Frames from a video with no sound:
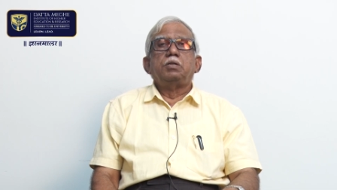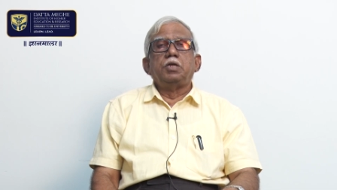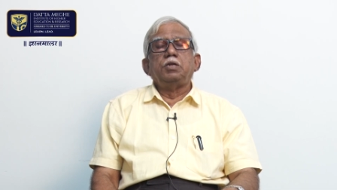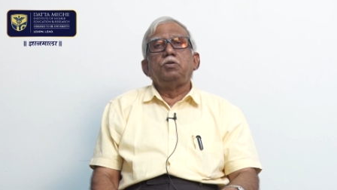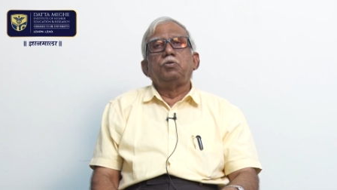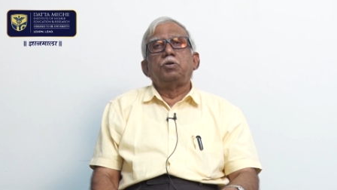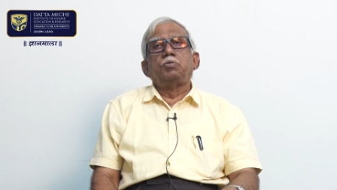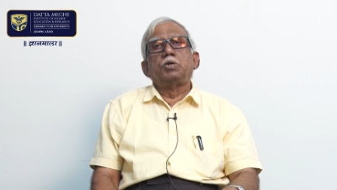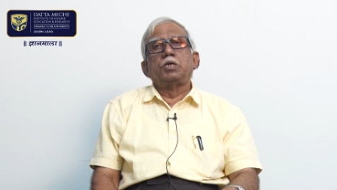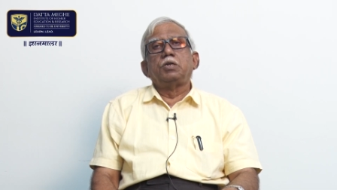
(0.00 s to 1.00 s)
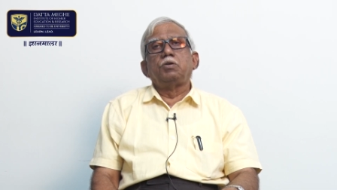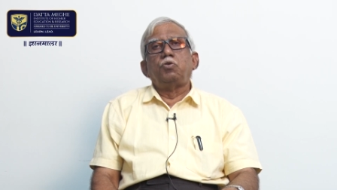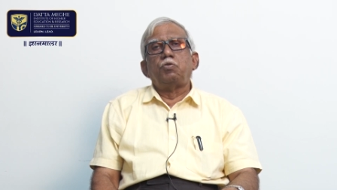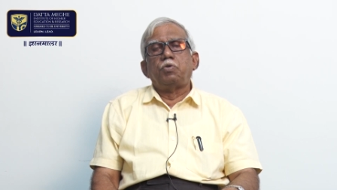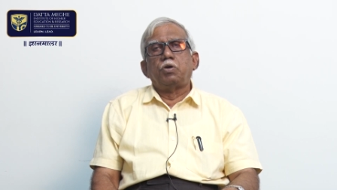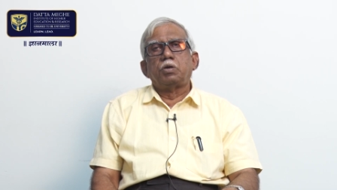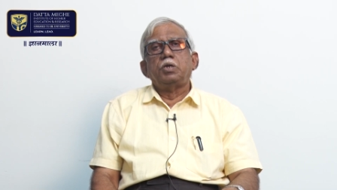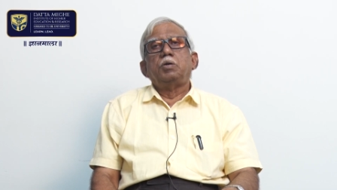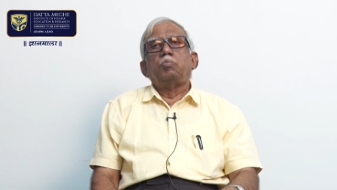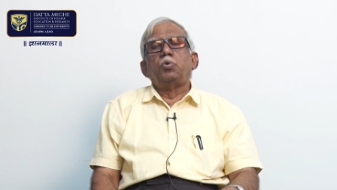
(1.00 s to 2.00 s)
then you have to again go for
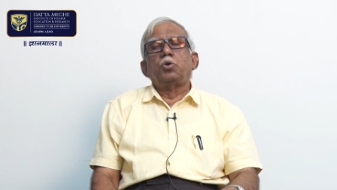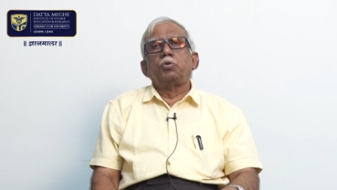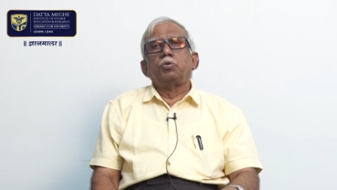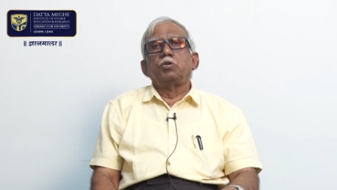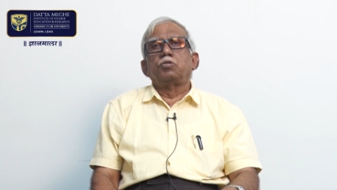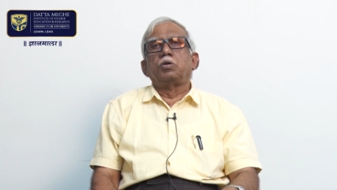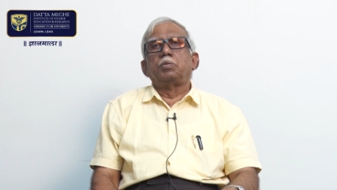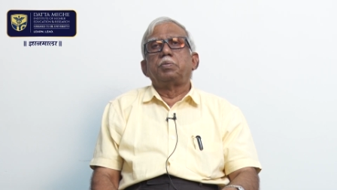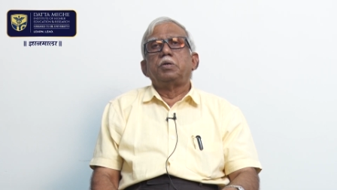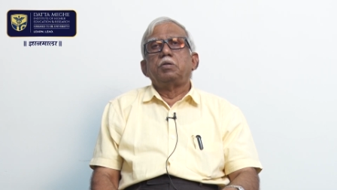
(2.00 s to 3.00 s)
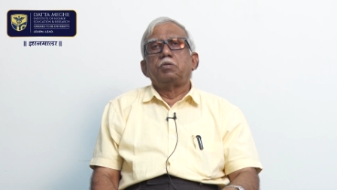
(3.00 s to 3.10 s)
more doses of